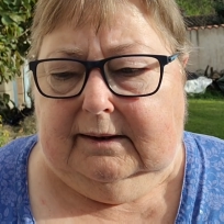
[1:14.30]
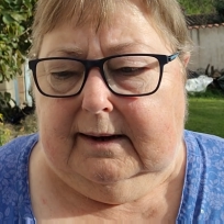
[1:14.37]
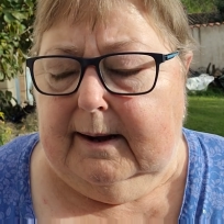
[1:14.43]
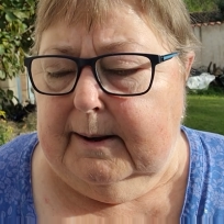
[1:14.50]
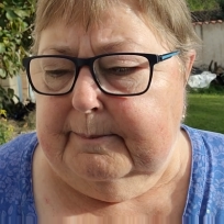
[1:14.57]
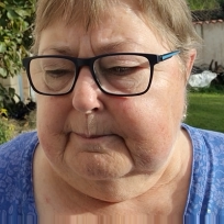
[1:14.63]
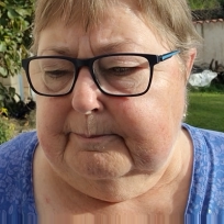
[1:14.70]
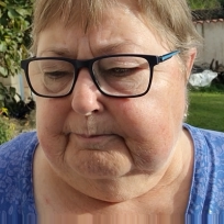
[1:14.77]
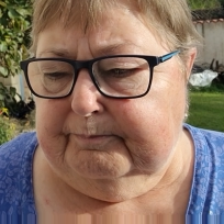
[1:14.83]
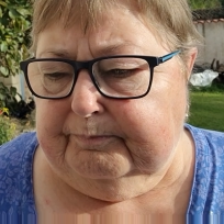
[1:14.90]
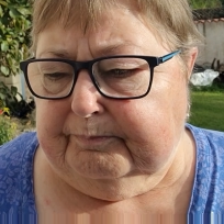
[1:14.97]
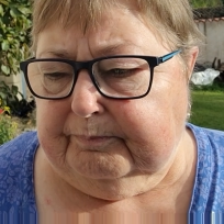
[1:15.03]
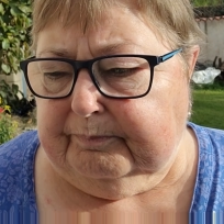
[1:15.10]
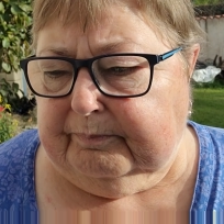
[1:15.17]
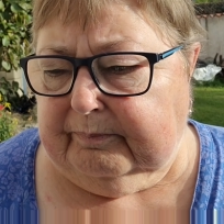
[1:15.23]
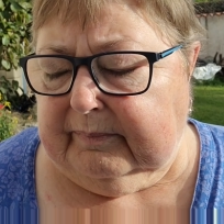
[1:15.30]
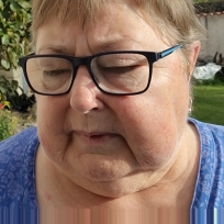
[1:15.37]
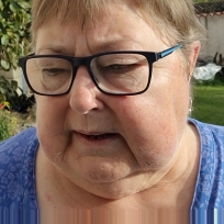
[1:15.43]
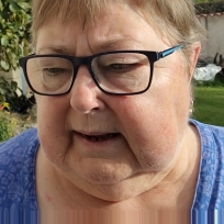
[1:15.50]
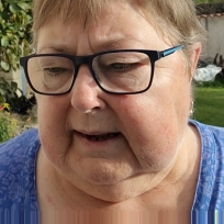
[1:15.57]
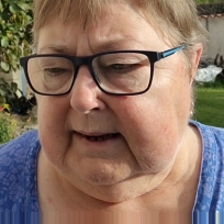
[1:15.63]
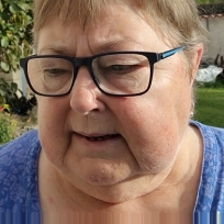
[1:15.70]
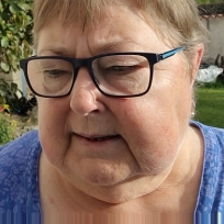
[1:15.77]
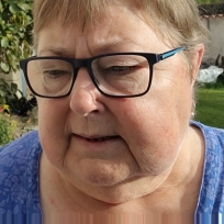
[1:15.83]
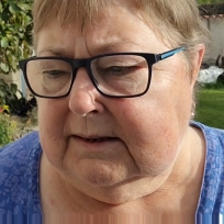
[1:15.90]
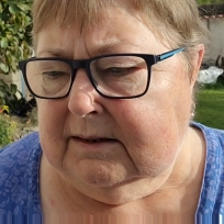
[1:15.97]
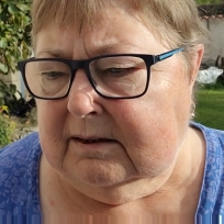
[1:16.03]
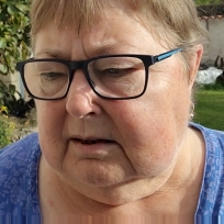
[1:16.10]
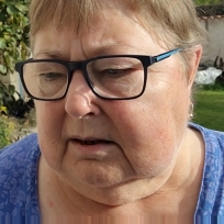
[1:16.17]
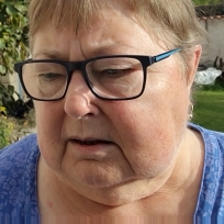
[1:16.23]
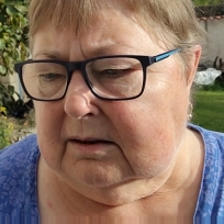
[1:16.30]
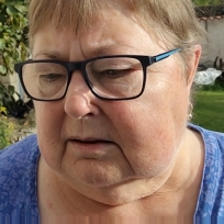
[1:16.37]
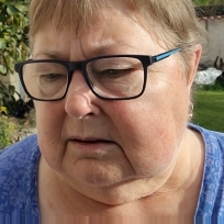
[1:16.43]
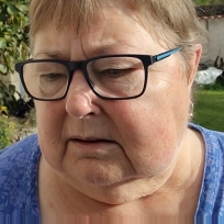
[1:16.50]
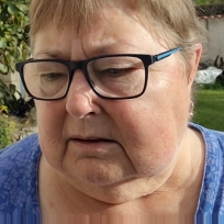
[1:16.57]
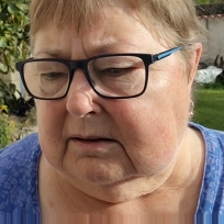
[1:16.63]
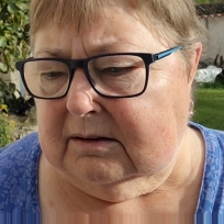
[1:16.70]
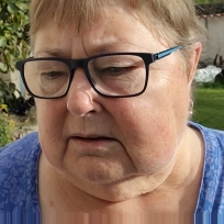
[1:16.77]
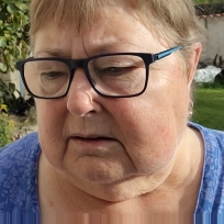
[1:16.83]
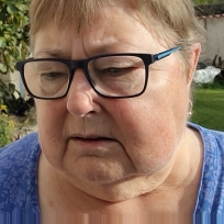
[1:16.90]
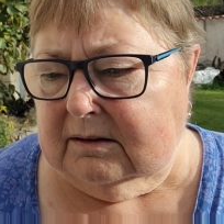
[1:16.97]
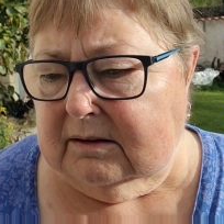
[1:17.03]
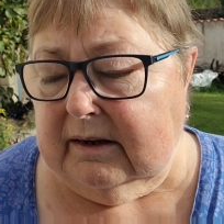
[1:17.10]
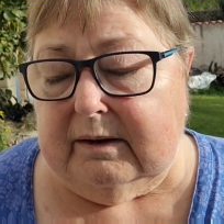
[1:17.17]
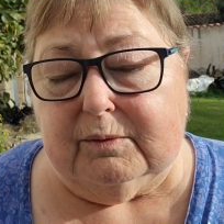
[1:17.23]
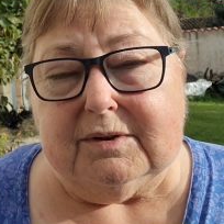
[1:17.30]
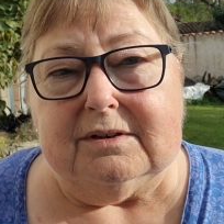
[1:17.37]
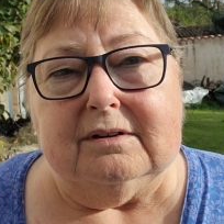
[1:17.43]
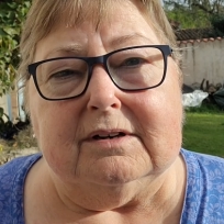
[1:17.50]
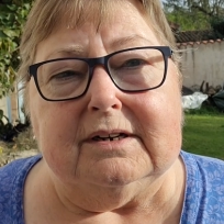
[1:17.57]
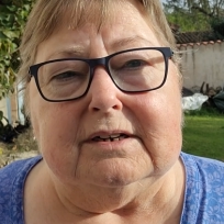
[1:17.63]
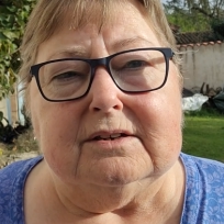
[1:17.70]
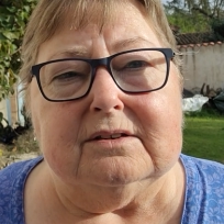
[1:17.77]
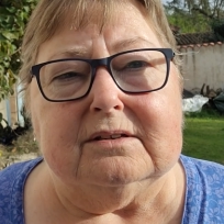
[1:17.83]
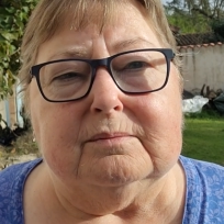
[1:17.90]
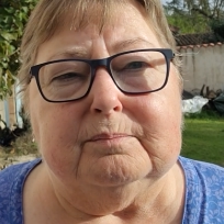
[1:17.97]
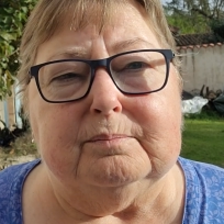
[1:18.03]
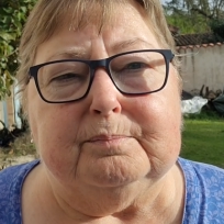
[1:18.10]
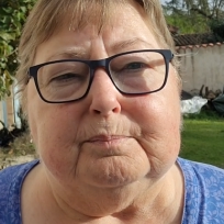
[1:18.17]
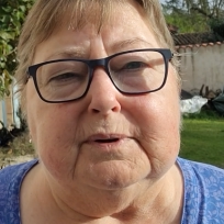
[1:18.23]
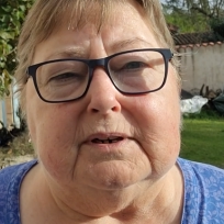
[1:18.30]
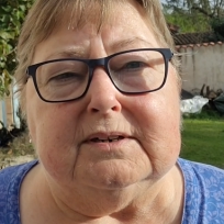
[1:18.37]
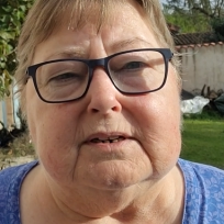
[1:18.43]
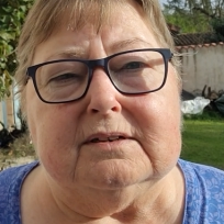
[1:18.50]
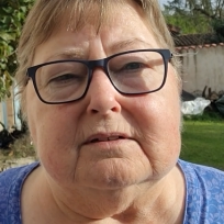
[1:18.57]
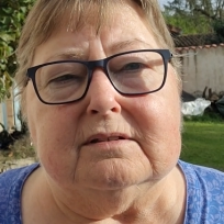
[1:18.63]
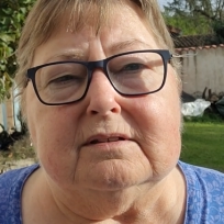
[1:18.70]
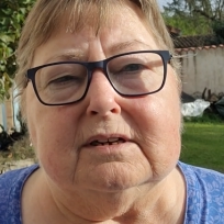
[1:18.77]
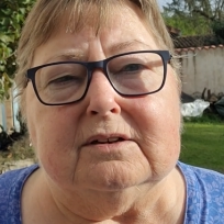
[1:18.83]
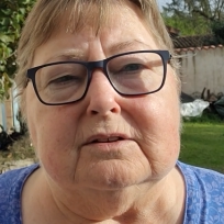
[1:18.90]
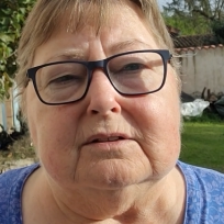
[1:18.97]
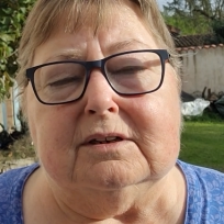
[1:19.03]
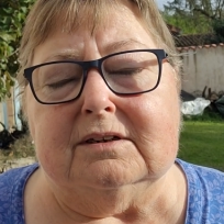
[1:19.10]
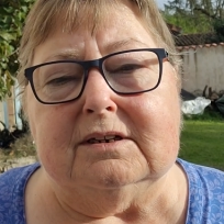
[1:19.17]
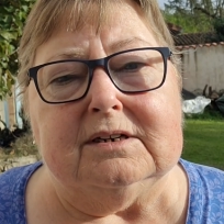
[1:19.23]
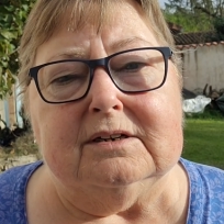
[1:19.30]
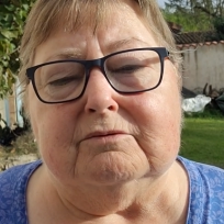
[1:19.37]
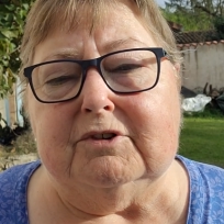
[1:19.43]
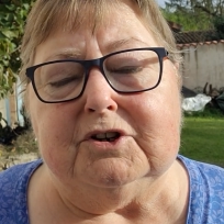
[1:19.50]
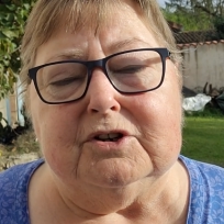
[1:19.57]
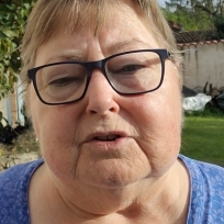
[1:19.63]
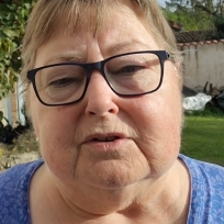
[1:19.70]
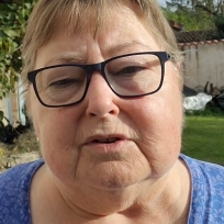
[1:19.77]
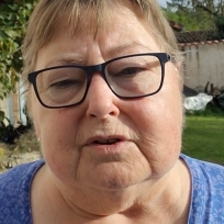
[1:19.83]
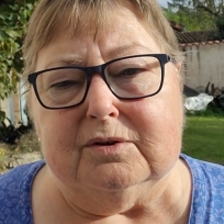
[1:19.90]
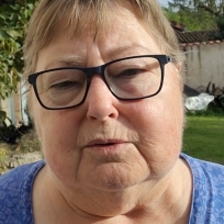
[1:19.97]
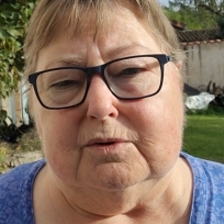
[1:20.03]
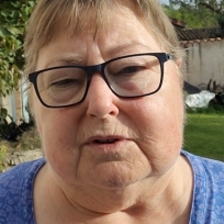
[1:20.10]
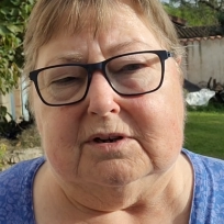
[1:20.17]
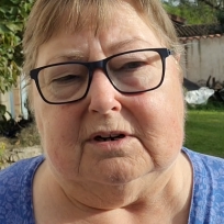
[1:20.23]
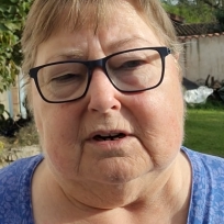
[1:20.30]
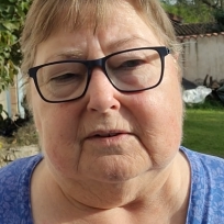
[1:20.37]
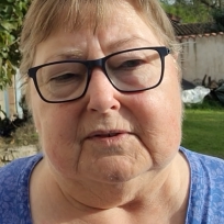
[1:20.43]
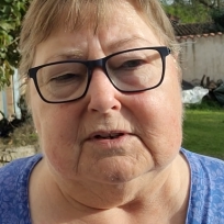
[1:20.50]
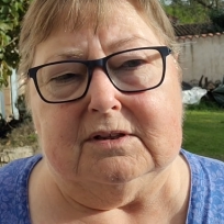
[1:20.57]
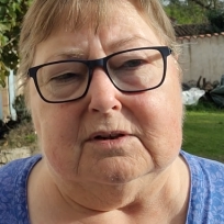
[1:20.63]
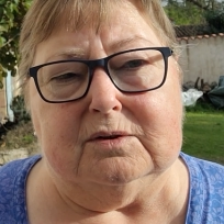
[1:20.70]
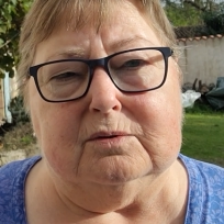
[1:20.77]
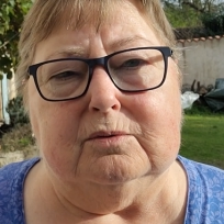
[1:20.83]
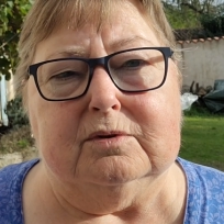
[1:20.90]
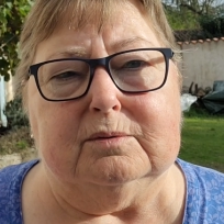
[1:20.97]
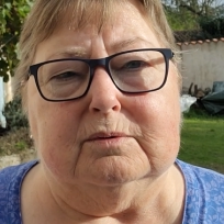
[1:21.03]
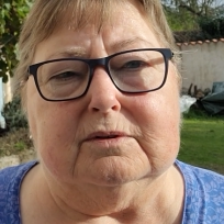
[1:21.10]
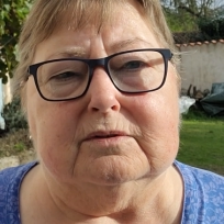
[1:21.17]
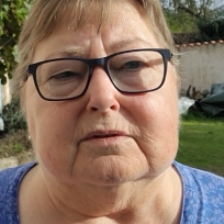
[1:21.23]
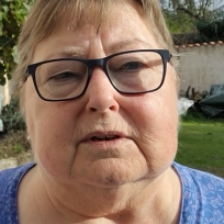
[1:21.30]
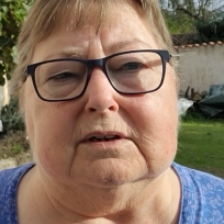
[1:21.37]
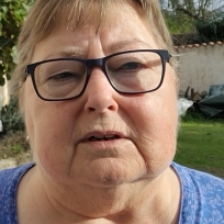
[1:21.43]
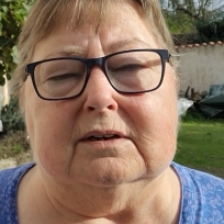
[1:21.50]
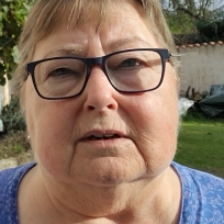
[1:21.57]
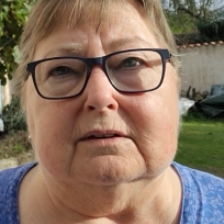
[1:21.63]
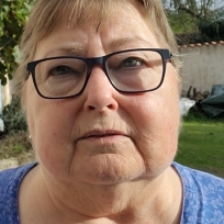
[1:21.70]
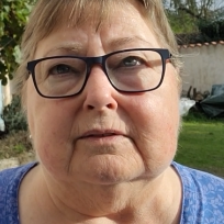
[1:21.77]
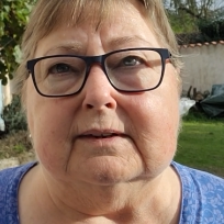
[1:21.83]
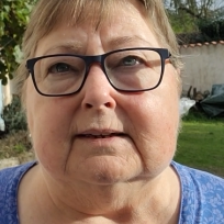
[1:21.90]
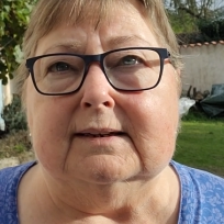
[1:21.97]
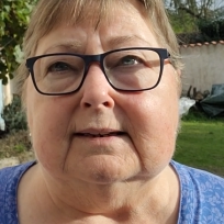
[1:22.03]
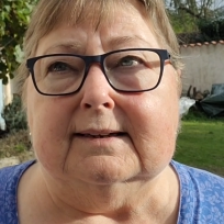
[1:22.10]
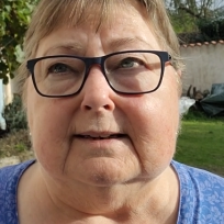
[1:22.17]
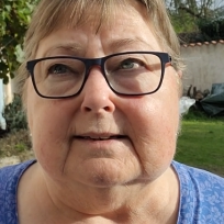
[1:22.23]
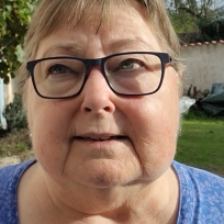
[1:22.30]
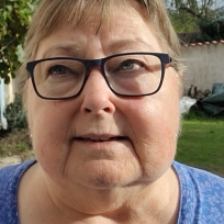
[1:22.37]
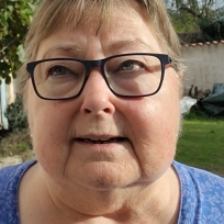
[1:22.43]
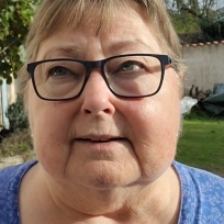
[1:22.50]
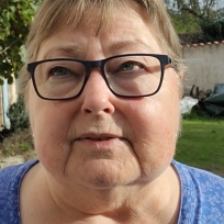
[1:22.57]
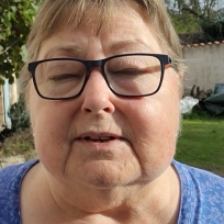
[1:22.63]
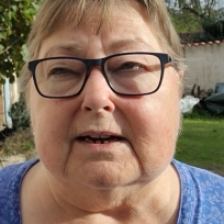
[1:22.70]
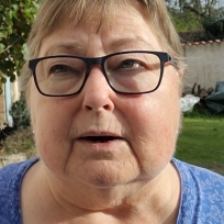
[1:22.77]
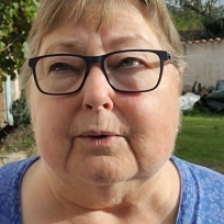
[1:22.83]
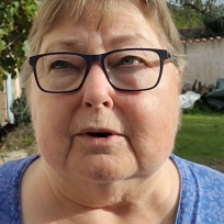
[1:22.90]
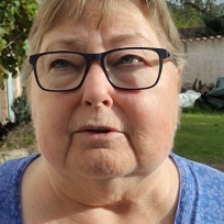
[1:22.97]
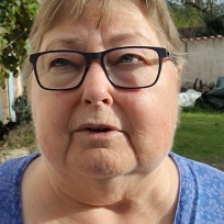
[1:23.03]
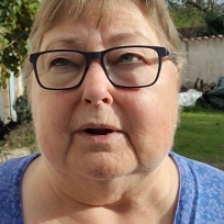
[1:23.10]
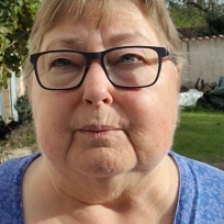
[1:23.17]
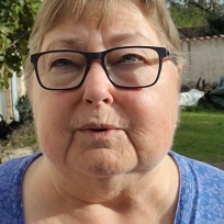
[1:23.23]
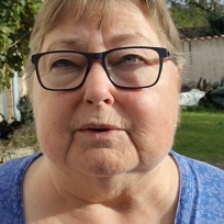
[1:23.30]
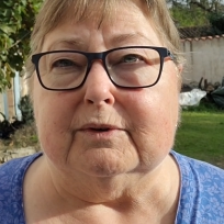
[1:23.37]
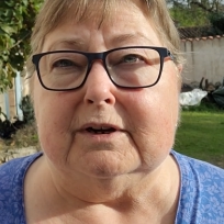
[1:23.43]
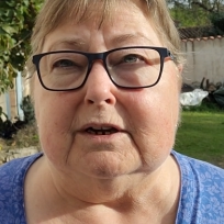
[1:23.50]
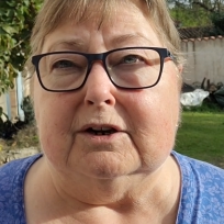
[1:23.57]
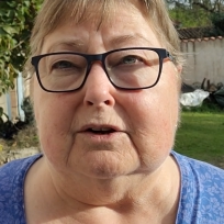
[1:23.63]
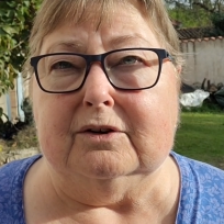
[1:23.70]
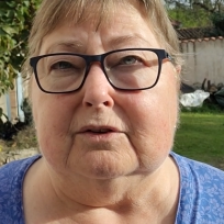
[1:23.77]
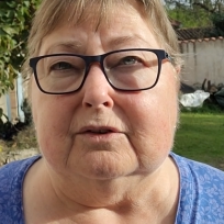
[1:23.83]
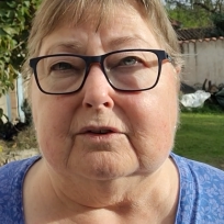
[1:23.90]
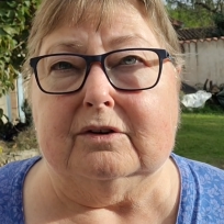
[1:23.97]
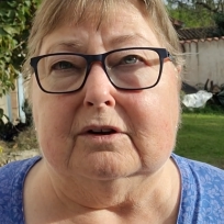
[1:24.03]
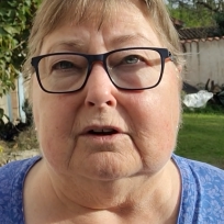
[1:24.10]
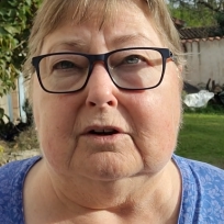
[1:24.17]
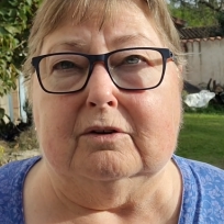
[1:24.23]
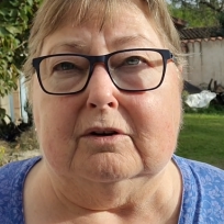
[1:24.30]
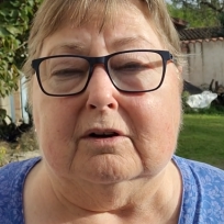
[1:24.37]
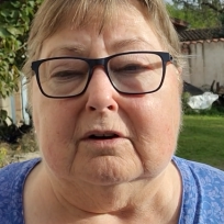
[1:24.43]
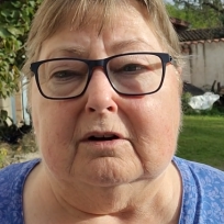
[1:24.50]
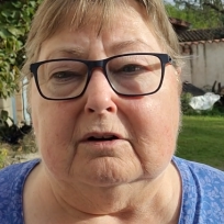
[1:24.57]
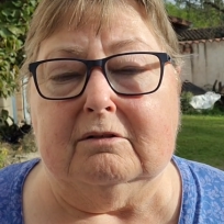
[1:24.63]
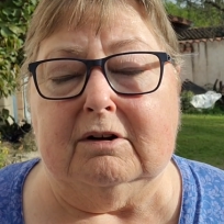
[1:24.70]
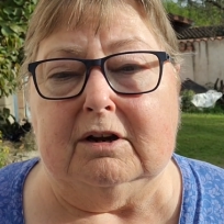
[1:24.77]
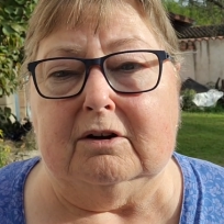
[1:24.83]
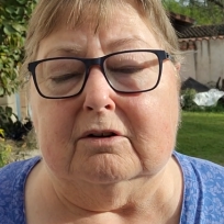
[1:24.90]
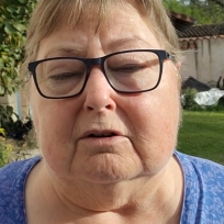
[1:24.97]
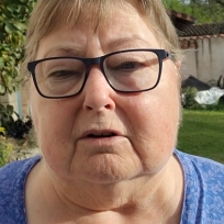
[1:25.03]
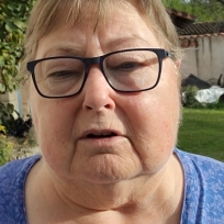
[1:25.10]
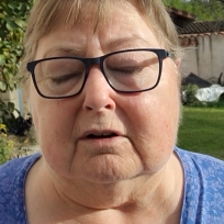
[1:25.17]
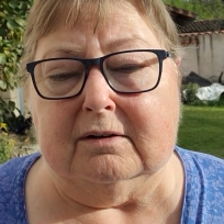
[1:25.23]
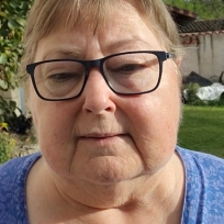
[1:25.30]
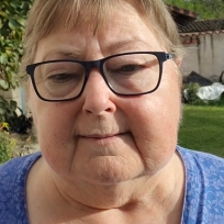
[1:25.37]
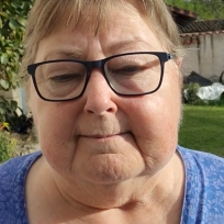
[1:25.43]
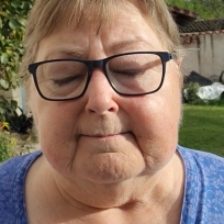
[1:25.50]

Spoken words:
Um, and it was nice, but I didn't reduce the sauce enough, so the sauce wasn't thick enough. I didn't have sour cream, so I used a yogurt, a Greek yogurt.